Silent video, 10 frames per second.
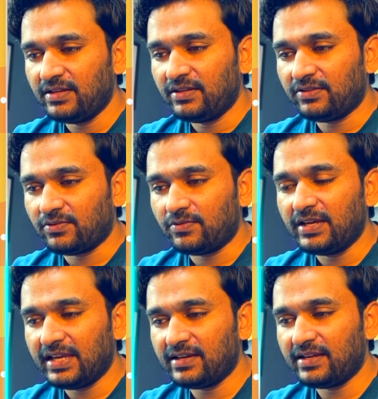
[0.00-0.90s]
So
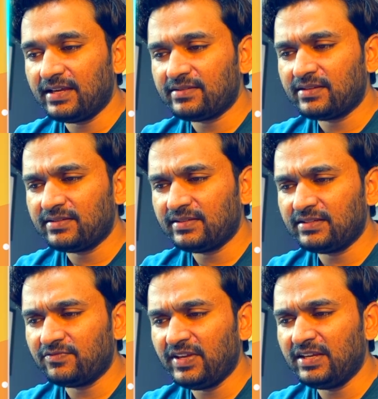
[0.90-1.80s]
here is
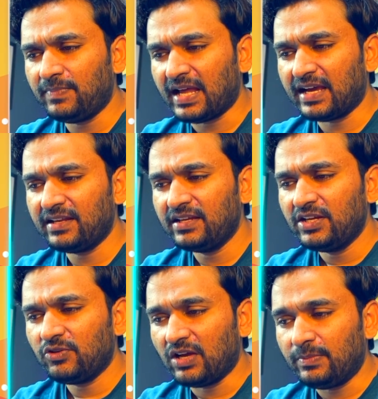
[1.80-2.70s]
6-week plan
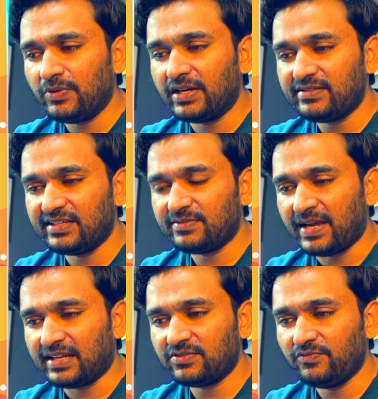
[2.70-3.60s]
to help you get 6 packs.